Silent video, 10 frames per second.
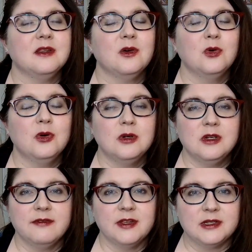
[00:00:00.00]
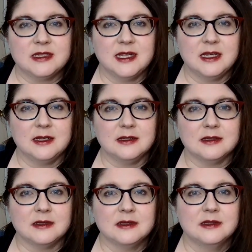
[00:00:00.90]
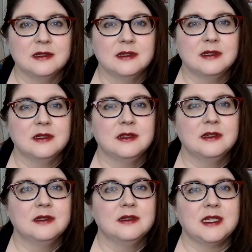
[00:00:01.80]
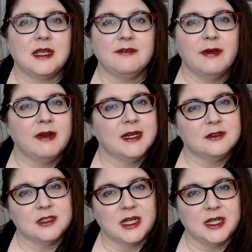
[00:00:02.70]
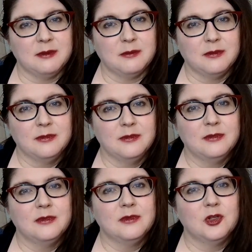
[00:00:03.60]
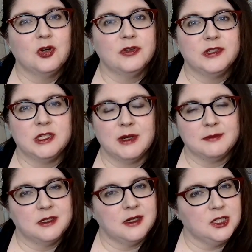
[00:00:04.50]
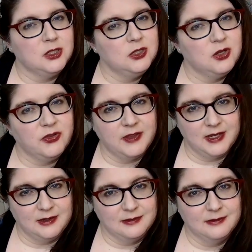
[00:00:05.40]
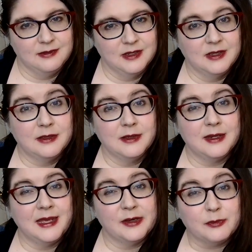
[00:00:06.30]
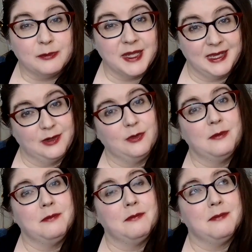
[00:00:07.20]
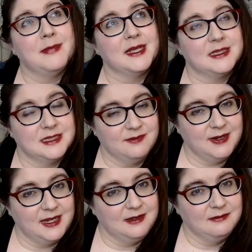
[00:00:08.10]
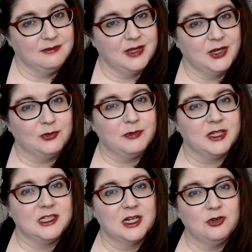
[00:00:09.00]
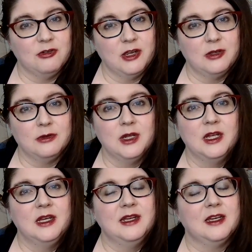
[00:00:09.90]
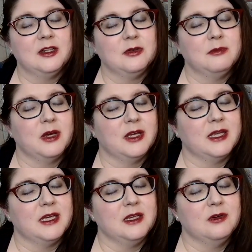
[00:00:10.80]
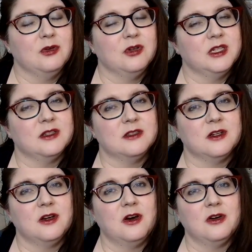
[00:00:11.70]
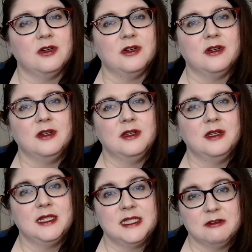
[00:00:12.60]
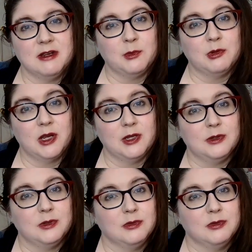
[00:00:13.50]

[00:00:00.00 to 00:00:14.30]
All of those things take very little time, cost you absolutely nothing, and help me out massively. Help my channel grow, help my audience on Instagram grow.